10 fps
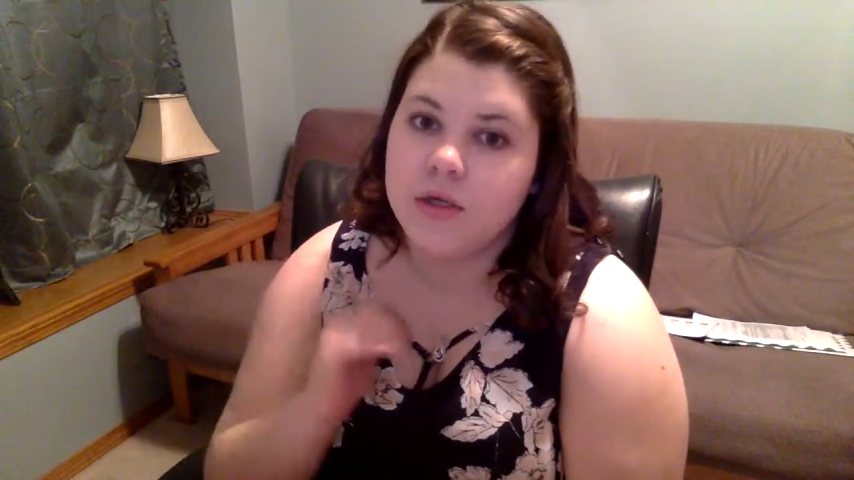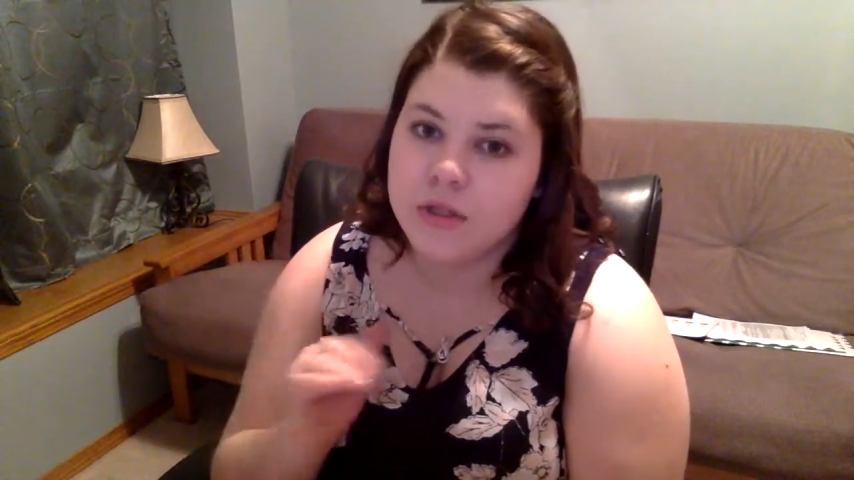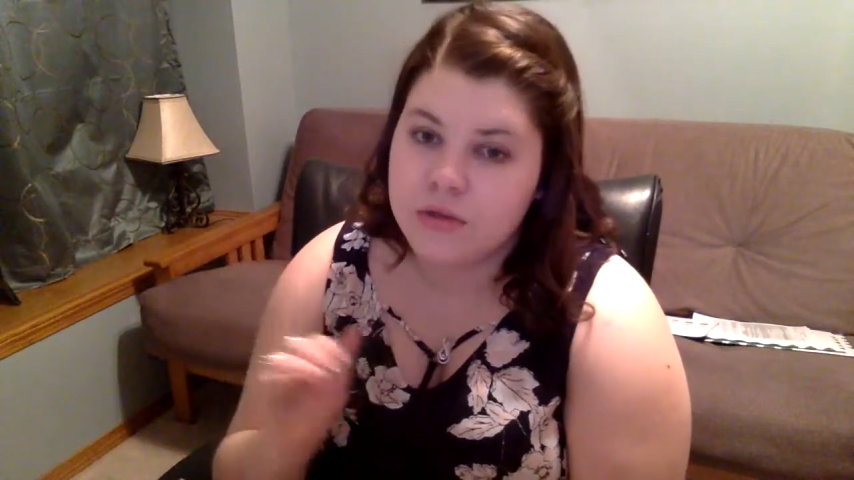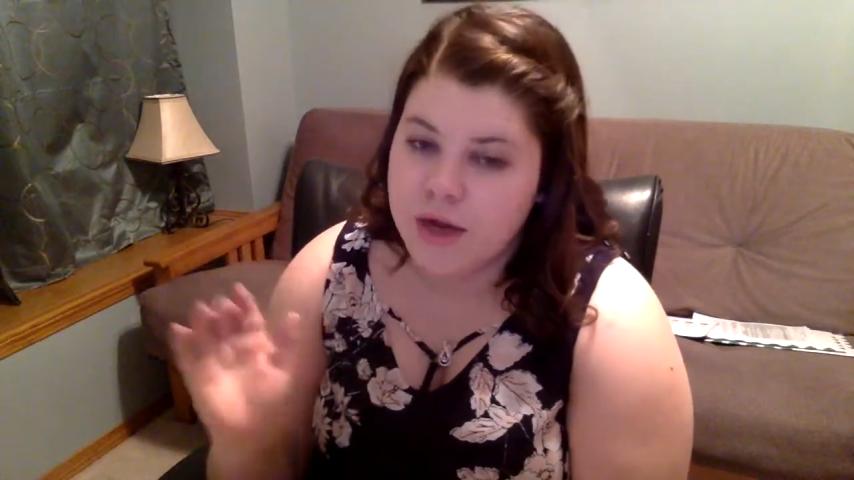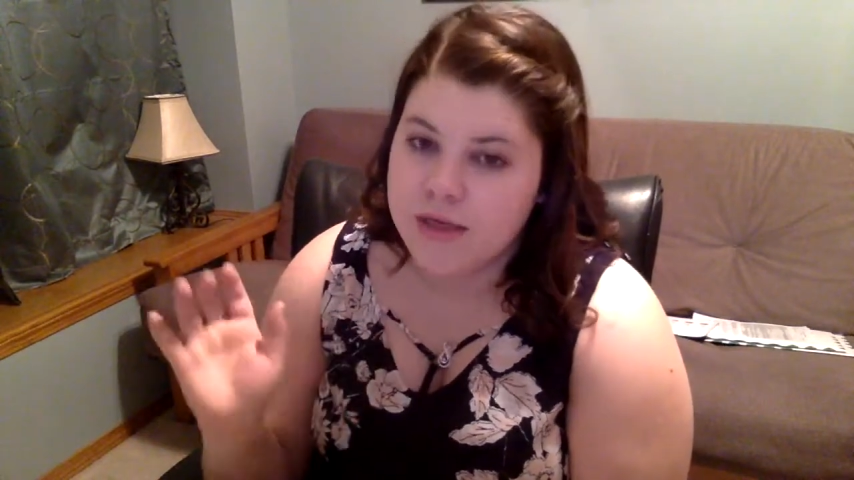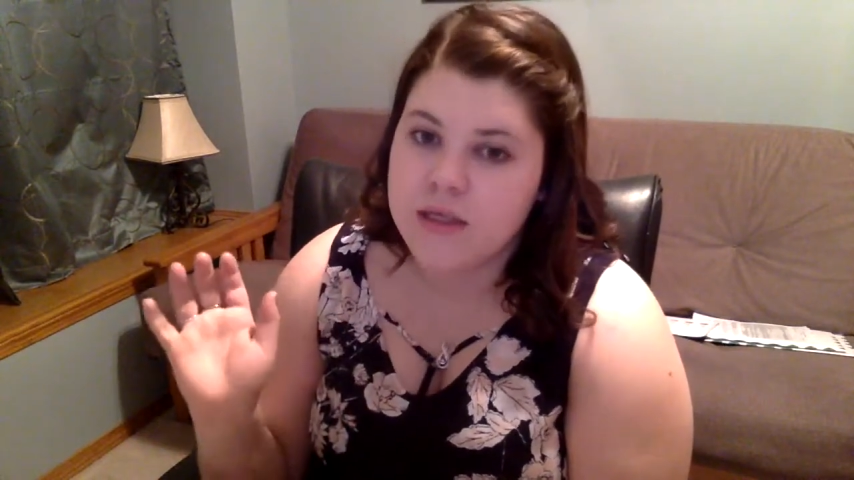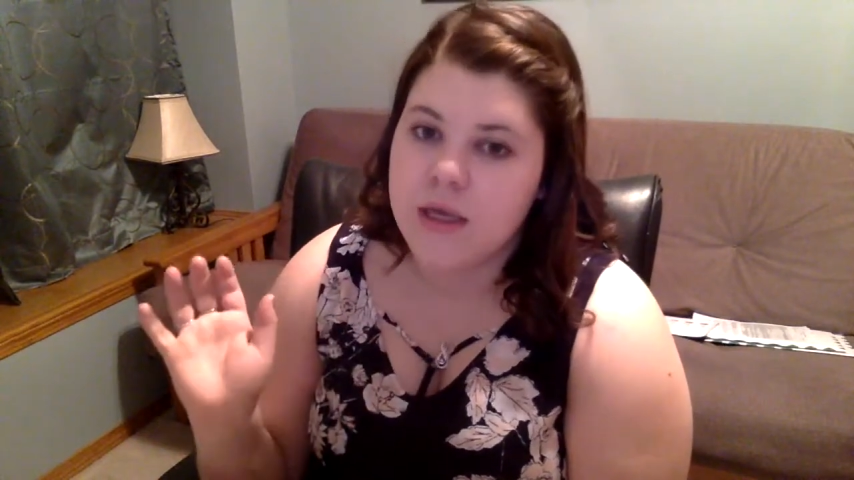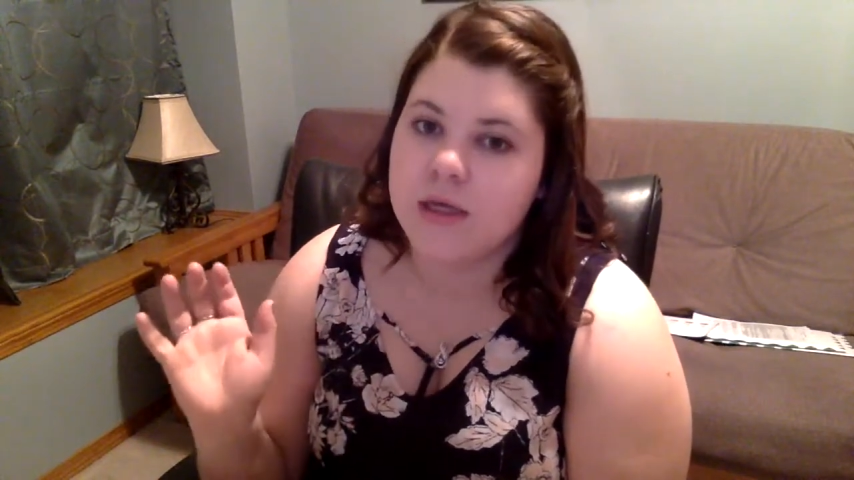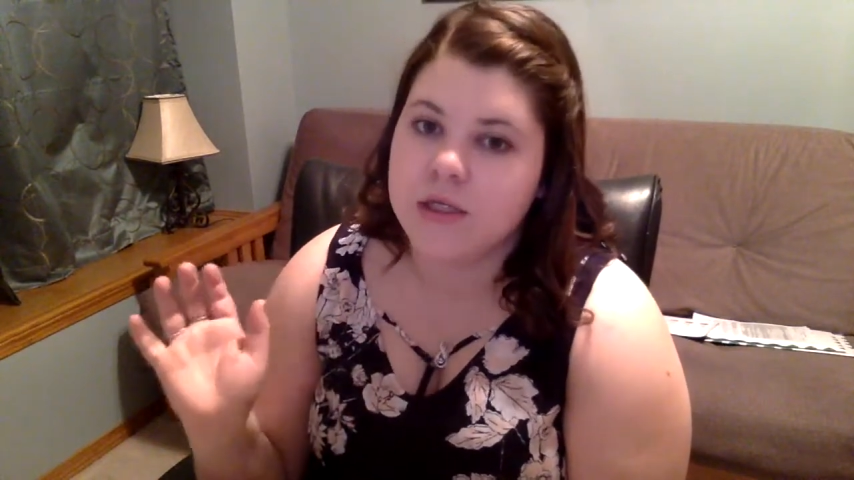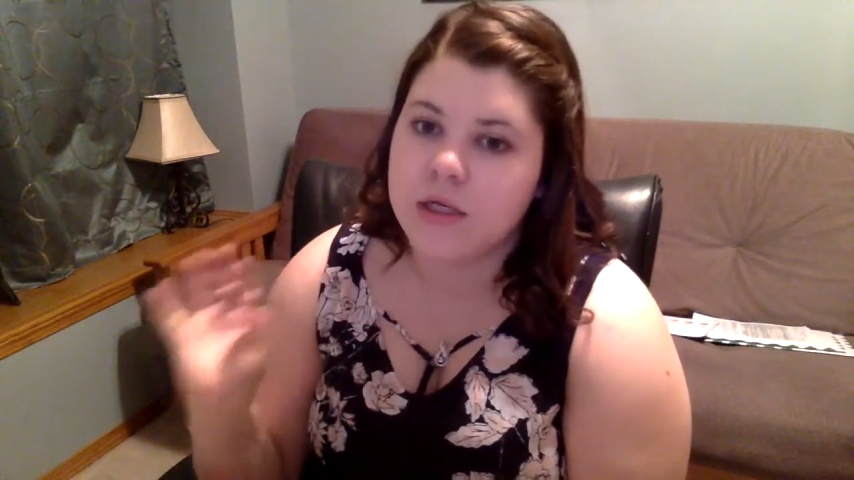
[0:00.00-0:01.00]
is our
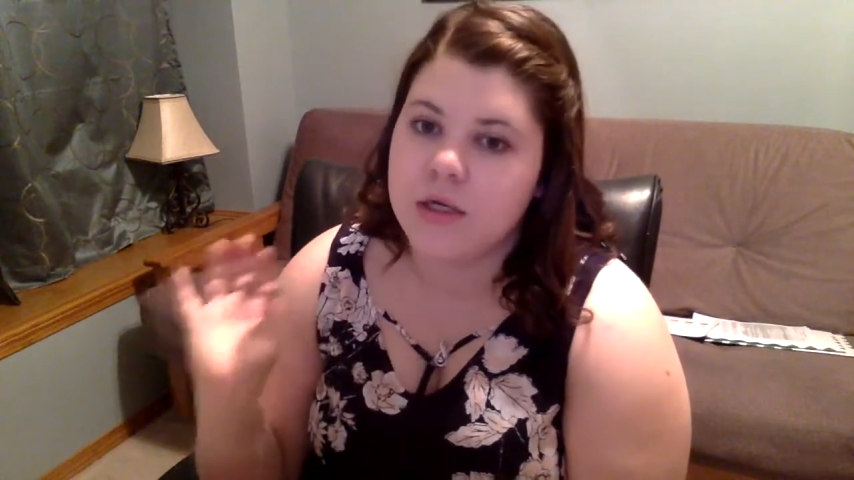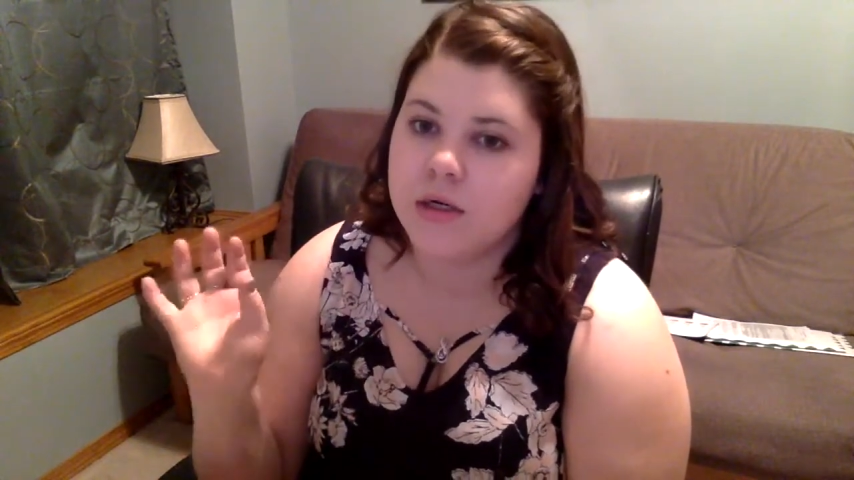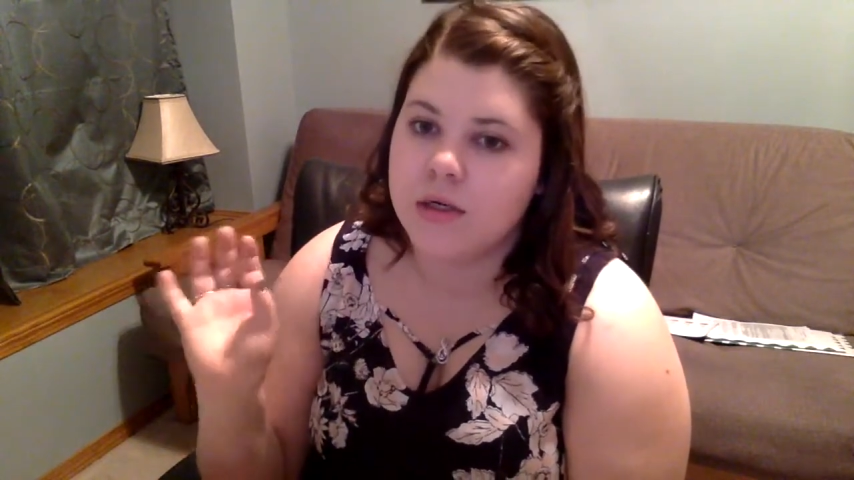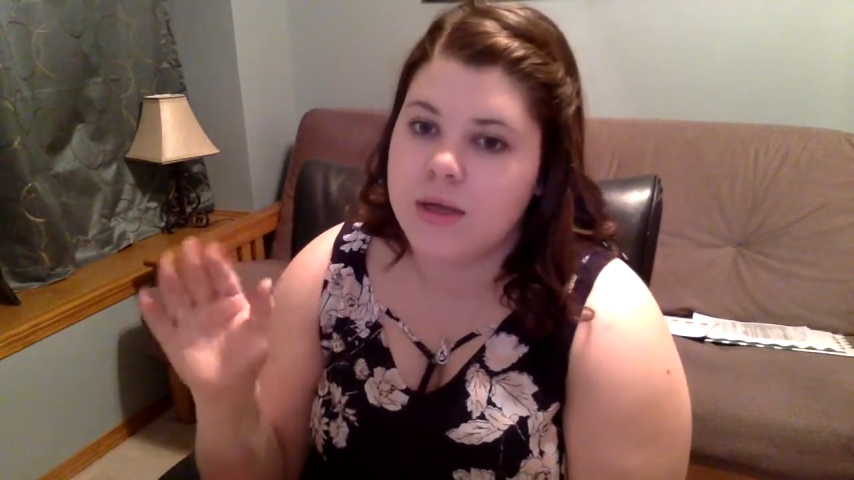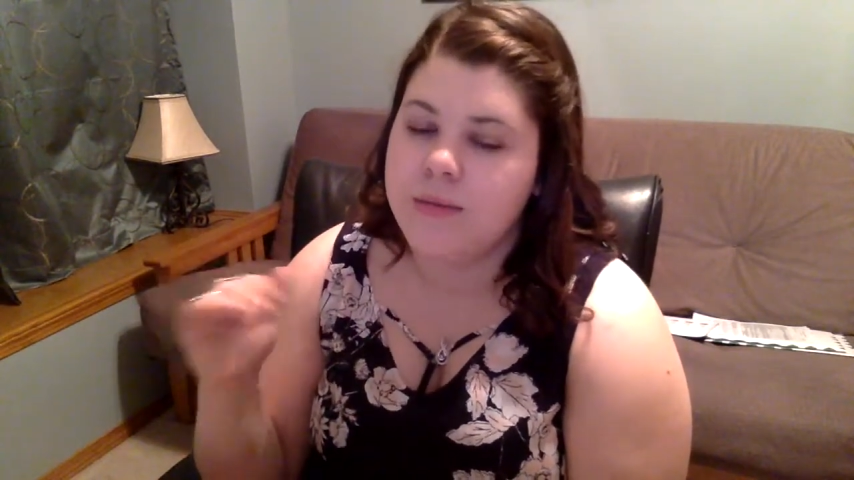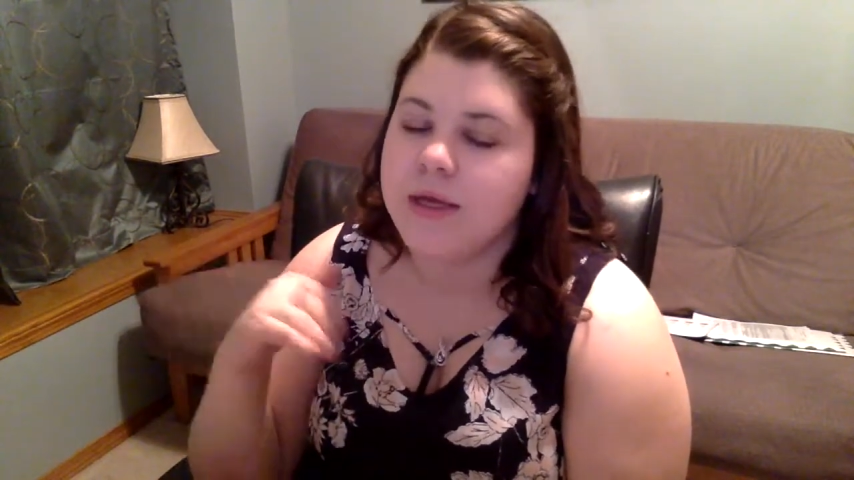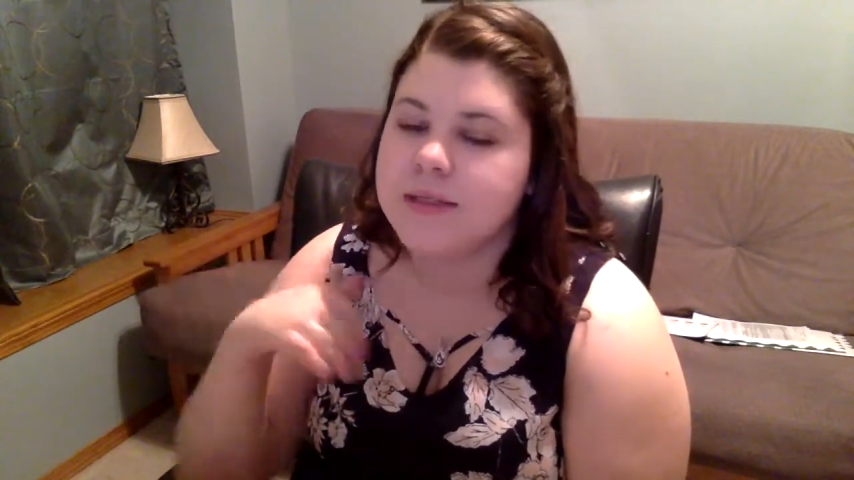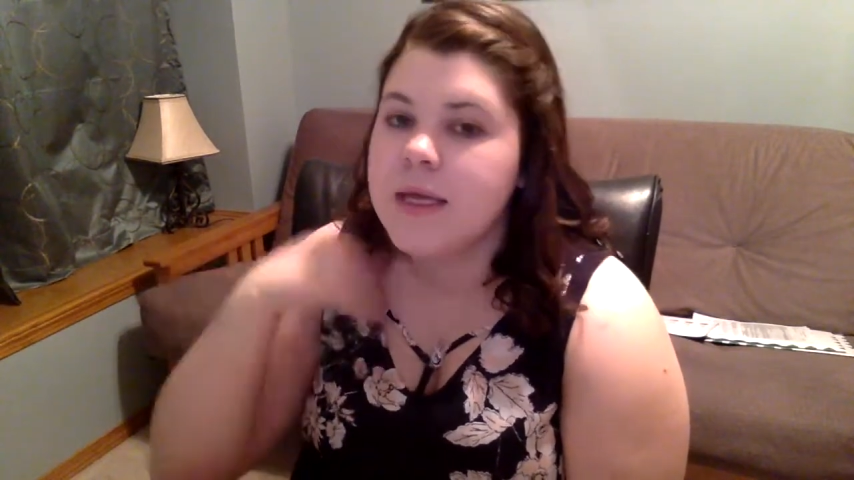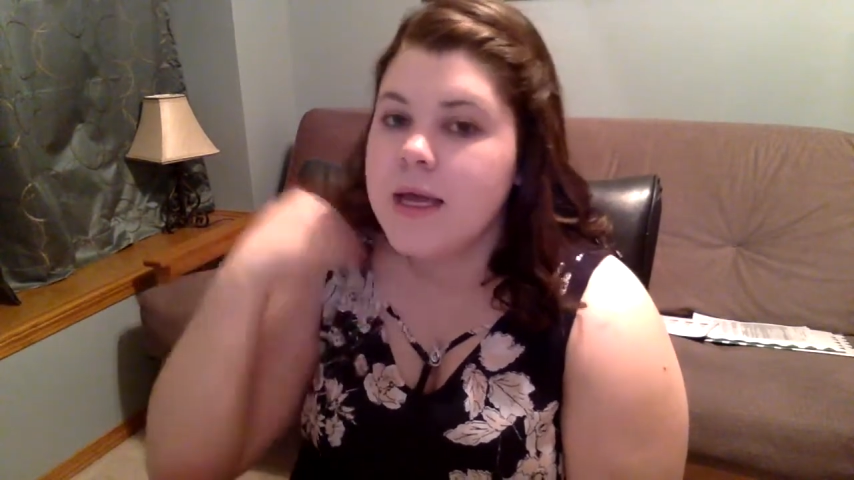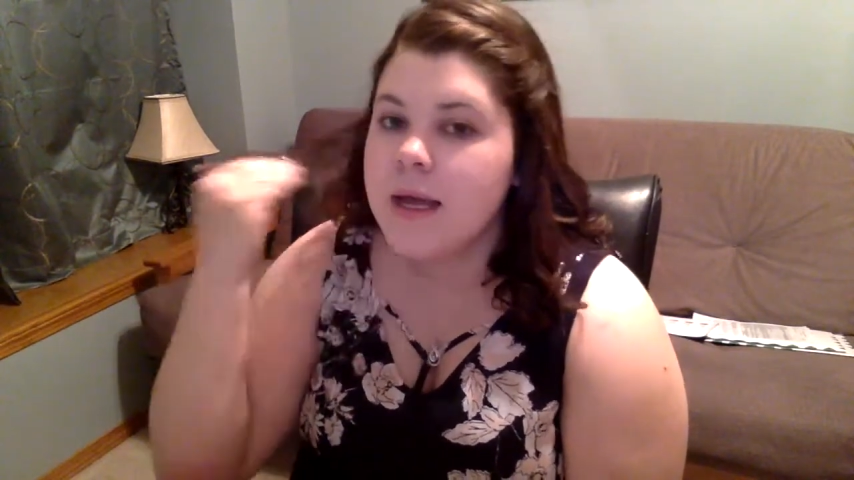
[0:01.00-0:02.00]
rising action, our climax.